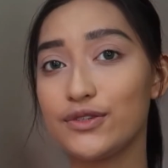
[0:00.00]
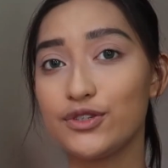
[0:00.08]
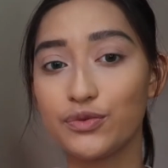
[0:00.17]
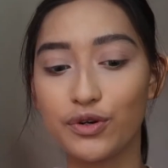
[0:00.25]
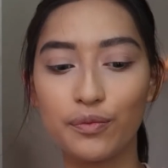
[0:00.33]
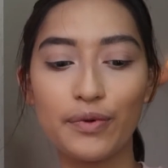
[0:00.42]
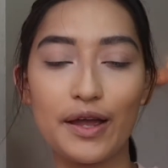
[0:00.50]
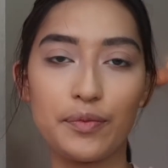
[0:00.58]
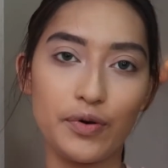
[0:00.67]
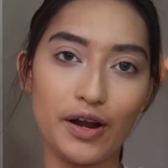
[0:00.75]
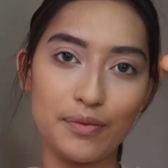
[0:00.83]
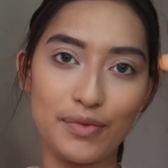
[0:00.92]
usual by
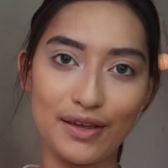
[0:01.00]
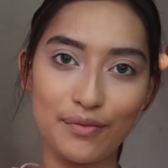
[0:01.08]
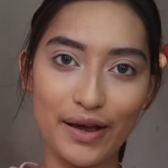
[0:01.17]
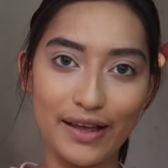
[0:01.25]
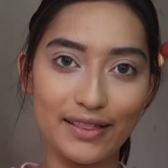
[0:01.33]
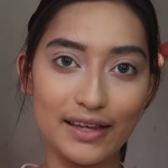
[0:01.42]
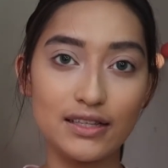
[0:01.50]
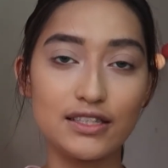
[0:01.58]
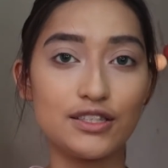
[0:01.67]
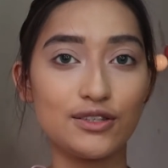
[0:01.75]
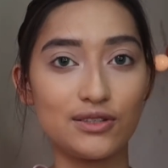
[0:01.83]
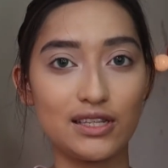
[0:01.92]
priming my
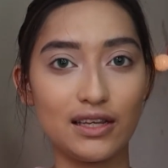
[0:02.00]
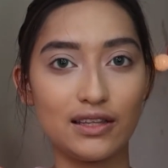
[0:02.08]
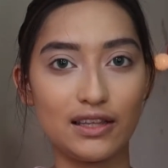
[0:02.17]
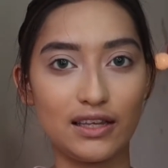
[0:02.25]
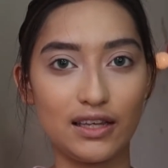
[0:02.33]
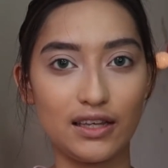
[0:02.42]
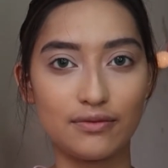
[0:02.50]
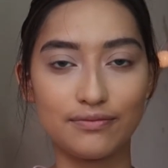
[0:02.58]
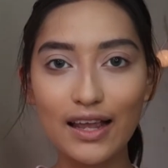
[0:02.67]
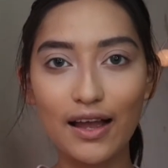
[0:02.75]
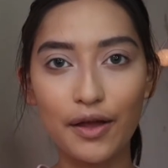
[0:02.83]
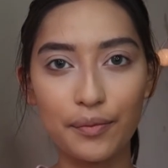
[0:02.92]
lids using the
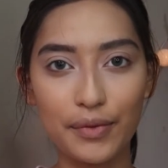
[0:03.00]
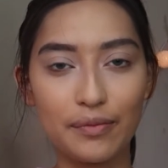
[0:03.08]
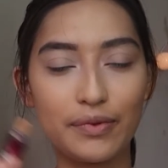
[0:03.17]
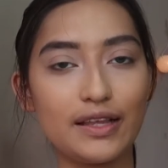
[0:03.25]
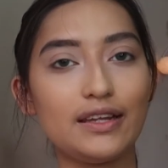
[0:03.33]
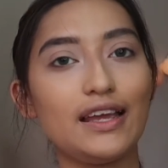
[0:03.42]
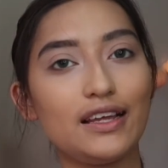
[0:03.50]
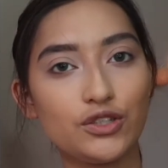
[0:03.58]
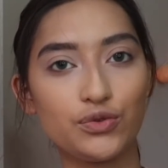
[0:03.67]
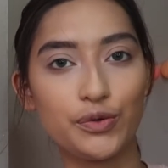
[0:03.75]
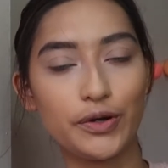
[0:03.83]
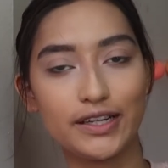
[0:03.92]
Maybelline
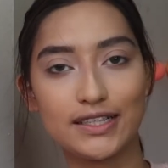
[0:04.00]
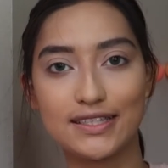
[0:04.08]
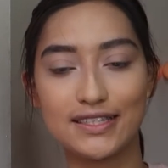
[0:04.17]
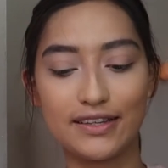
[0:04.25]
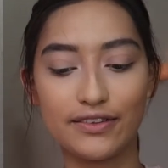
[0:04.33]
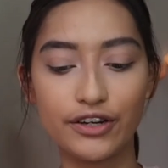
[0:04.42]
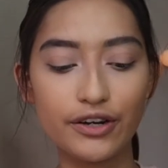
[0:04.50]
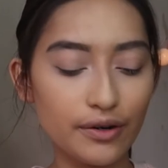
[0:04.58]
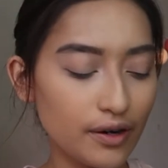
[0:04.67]
Age Rewind concealer.